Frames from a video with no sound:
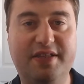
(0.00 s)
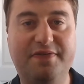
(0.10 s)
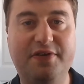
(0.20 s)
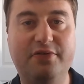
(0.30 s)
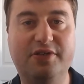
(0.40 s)

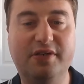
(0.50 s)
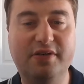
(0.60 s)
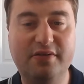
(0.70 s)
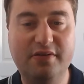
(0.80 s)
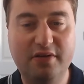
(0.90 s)

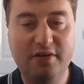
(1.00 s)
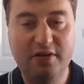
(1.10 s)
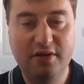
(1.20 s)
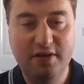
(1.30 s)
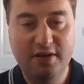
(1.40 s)
future.
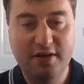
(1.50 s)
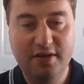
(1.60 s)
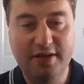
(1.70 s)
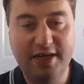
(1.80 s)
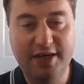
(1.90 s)

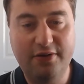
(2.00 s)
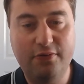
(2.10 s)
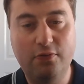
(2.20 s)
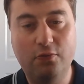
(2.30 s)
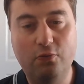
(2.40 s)

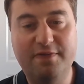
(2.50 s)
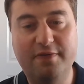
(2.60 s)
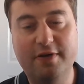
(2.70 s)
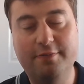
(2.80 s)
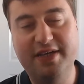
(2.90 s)
Now,
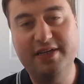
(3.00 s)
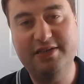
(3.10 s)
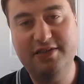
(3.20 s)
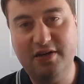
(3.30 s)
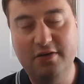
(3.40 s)
whether it be
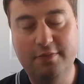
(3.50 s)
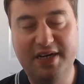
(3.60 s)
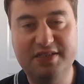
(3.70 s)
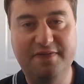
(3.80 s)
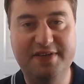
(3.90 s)
to go
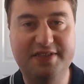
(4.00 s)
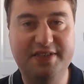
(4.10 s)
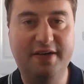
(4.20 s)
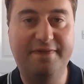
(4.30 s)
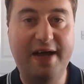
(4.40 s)
back to
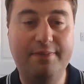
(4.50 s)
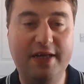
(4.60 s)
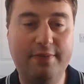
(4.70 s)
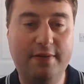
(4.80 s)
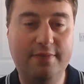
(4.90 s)
visit a
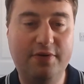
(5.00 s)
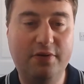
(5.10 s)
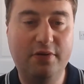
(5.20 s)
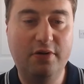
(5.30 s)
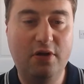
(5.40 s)
family
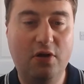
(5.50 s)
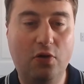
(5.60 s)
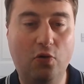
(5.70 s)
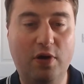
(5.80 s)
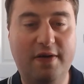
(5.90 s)
member
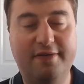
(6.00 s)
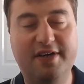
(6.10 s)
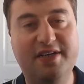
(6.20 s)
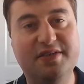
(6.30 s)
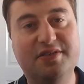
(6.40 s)
or whether
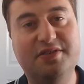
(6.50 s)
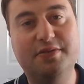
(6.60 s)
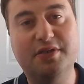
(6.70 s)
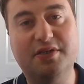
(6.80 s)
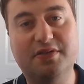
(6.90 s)
it is
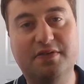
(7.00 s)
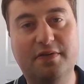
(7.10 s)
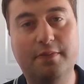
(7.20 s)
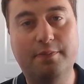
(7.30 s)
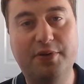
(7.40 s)
just
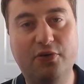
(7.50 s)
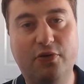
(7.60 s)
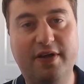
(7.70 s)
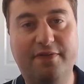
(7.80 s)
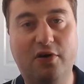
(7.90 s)

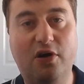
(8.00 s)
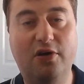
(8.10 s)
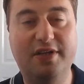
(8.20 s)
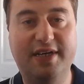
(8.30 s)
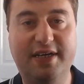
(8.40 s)
purely for a
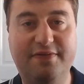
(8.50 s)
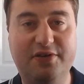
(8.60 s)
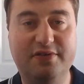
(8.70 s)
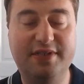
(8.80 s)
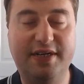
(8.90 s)
holiday for
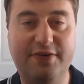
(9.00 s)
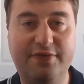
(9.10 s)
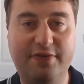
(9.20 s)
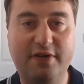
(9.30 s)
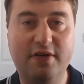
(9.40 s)

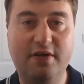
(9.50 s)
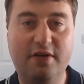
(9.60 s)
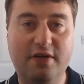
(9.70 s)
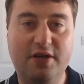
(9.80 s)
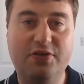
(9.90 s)
yourself,
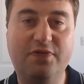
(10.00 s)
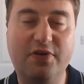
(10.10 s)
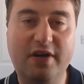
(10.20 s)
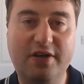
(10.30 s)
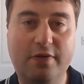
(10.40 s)
you've
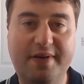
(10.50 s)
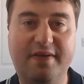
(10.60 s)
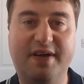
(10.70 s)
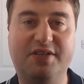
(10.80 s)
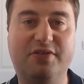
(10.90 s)
got a little bit of
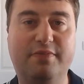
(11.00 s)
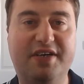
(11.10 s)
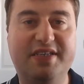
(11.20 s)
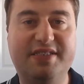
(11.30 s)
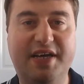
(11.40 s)
extra
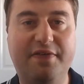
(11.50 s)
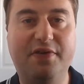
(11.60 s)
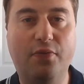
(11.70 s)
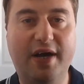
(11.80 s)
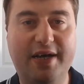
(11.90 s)
money saved
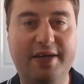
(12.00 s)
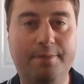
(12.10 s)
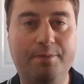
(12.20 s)
away